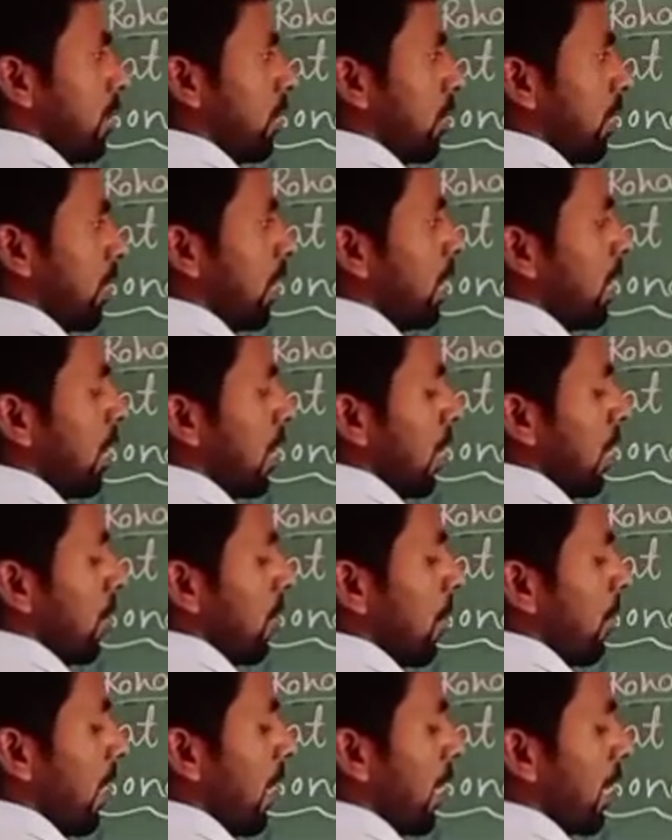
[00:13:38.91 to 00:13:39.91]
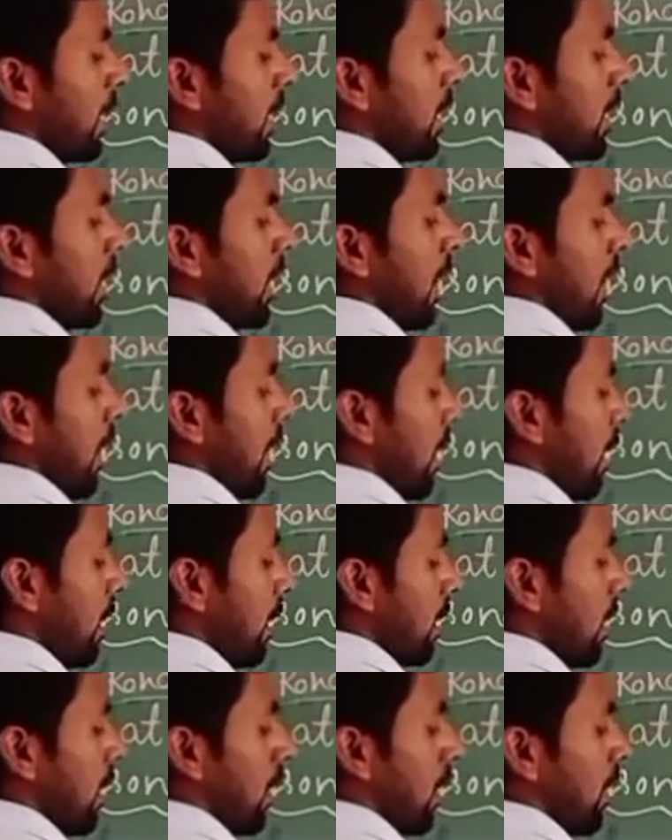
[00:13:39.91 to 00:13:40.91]
Okay, my and
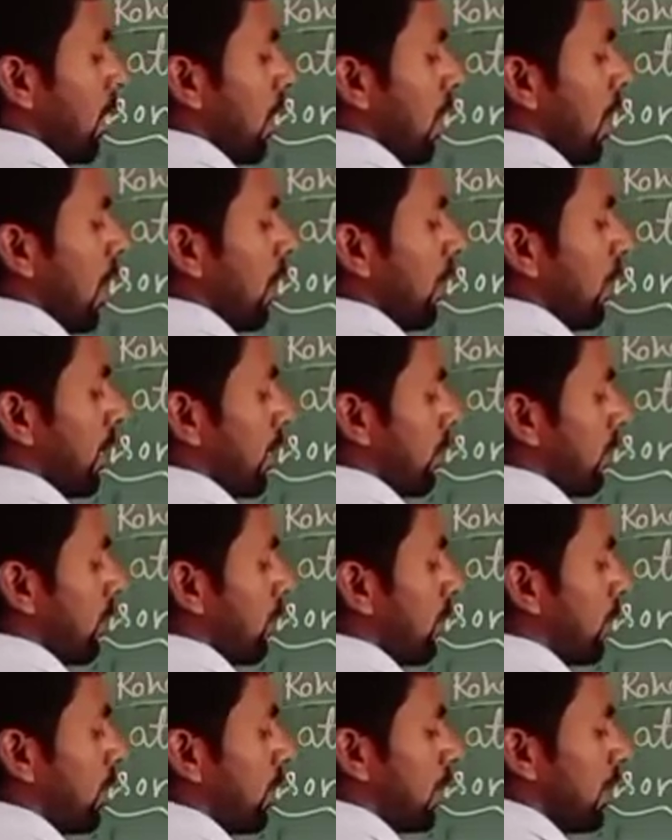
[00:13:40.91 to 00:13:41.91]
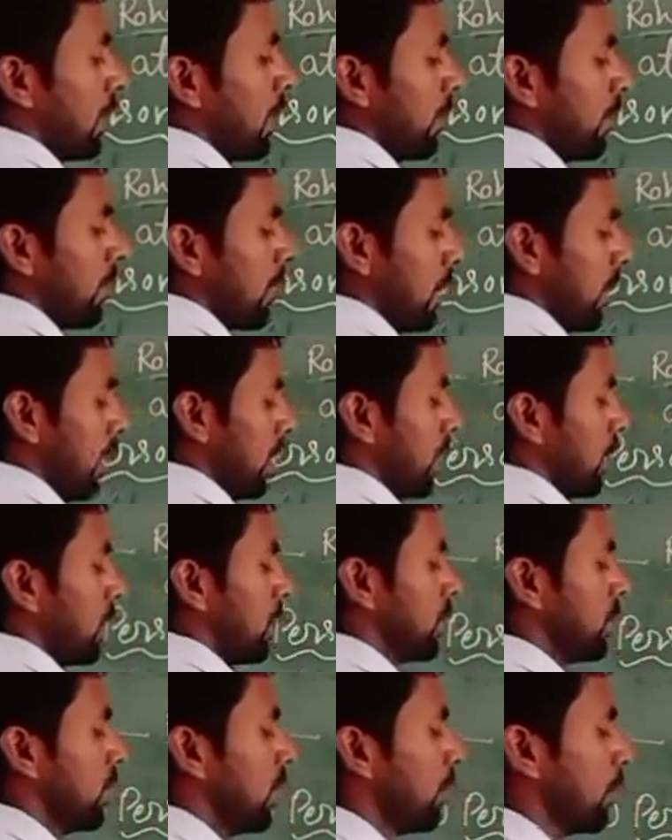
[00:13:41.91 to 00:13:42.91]
our. Okay, it
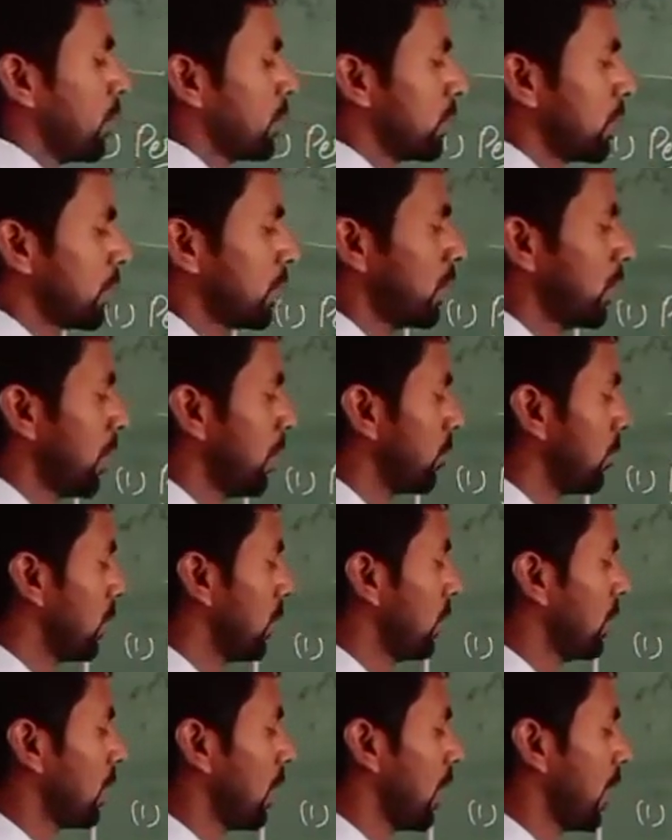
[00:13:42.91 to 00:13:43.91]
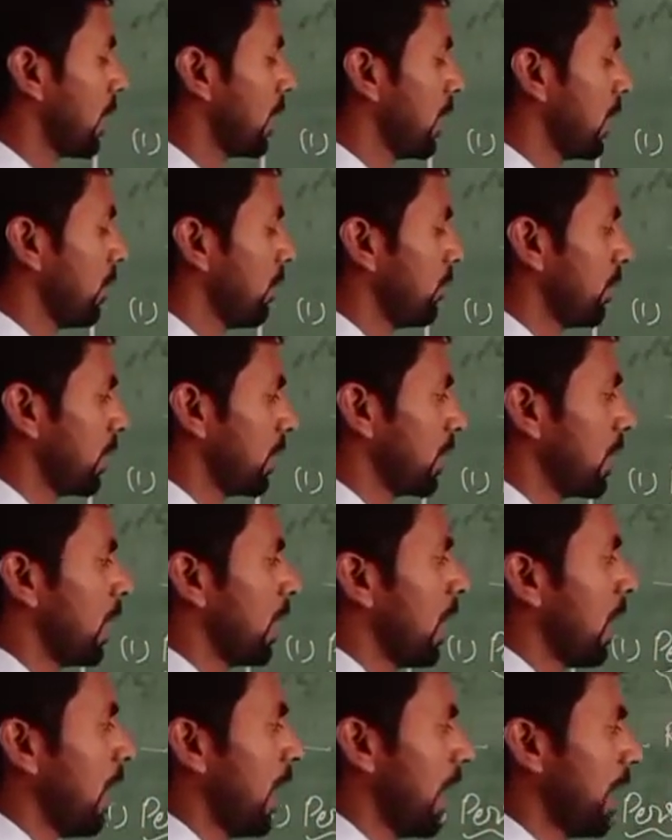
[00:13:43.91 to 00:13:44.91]
is the possessive of the I and we,
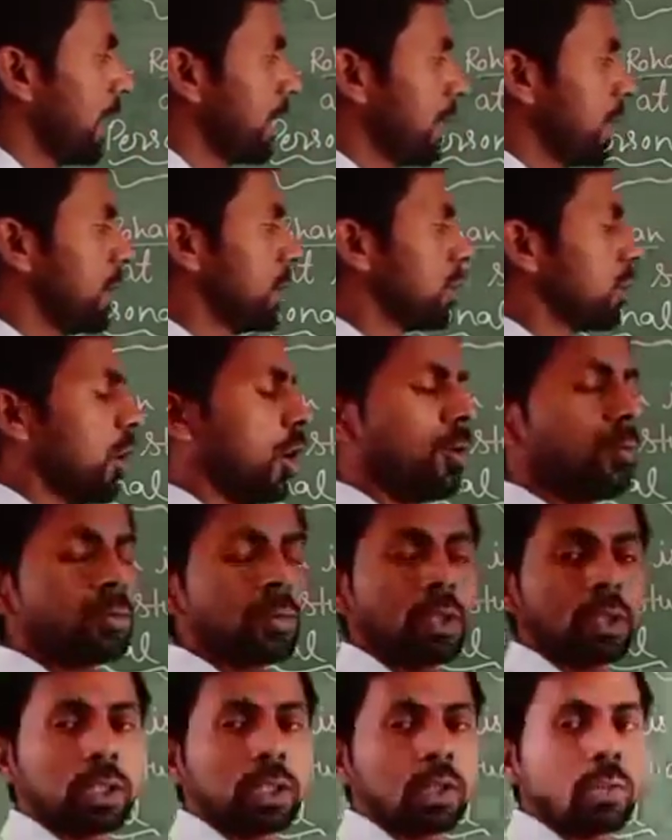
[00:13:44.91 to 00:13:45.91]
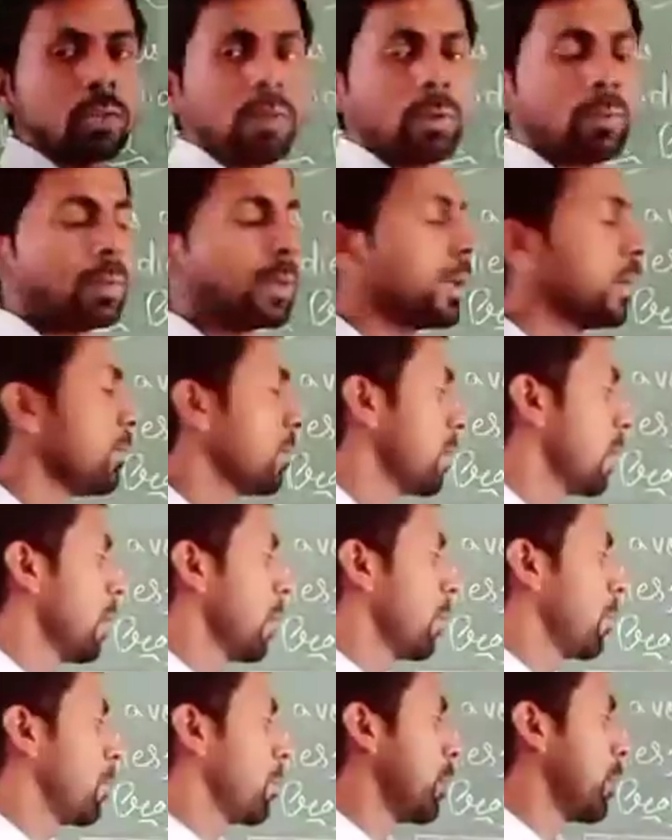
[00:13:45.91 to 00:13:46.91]
and its objective will be
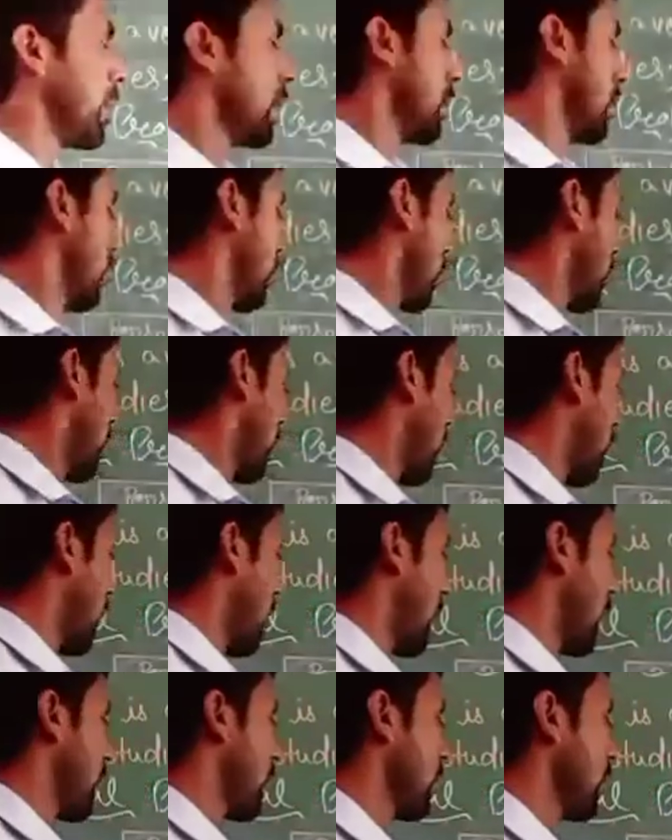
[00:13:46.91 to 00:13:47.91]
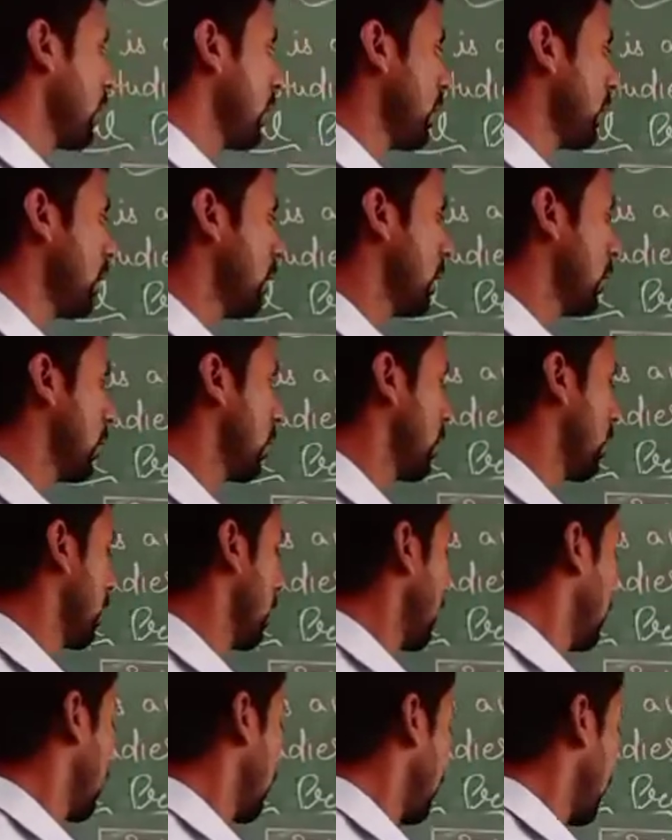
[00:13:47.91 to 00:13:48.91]
me. I
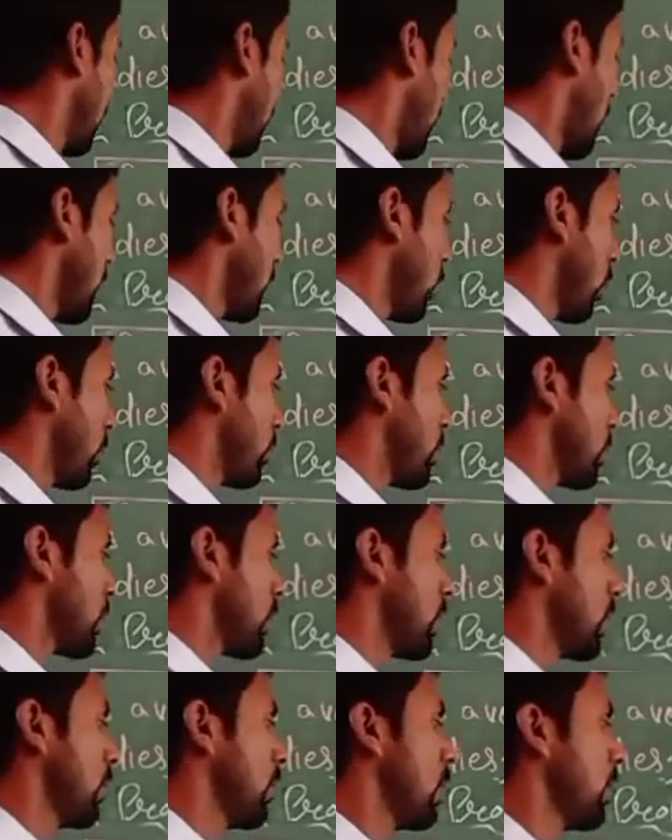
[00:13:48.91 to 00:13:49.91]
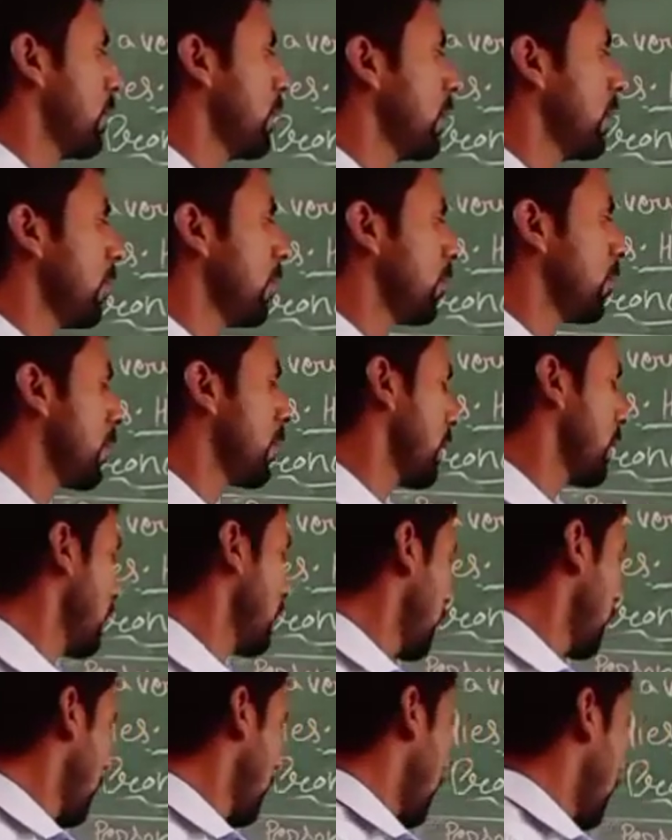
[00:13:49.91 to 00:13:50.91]
objective will be
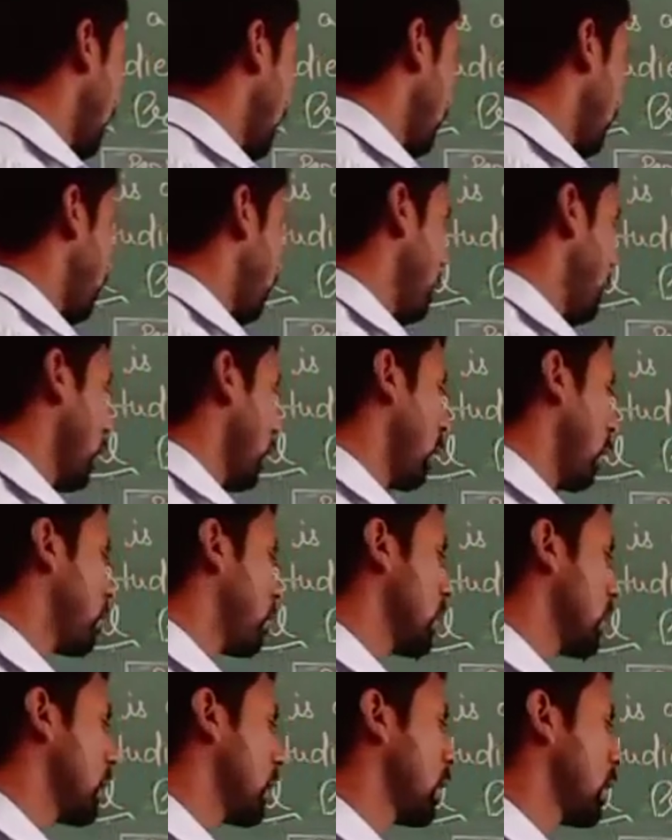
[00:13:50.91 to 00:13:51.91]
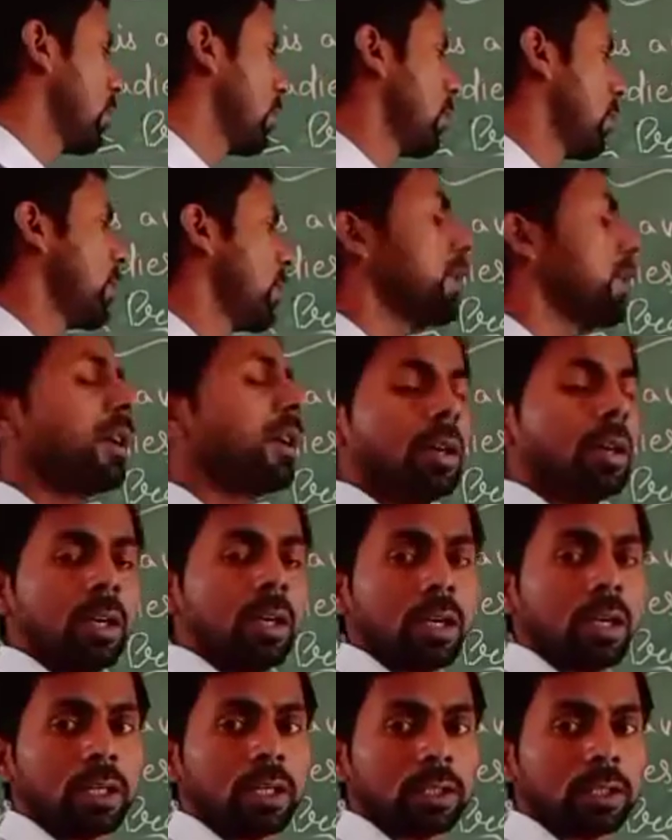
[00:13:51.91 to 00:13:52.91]
me, and we objective will be
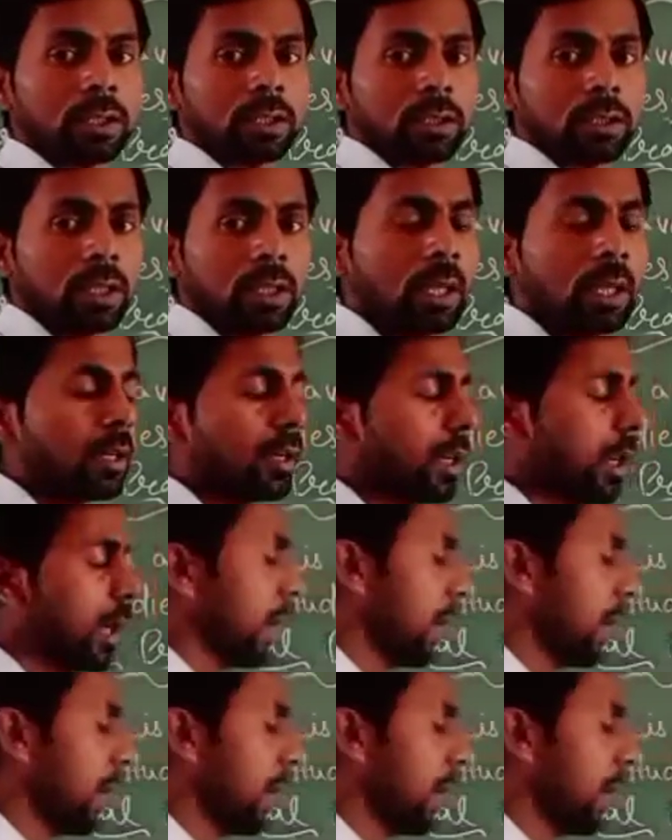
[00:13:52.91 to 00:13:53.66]
us. Clear?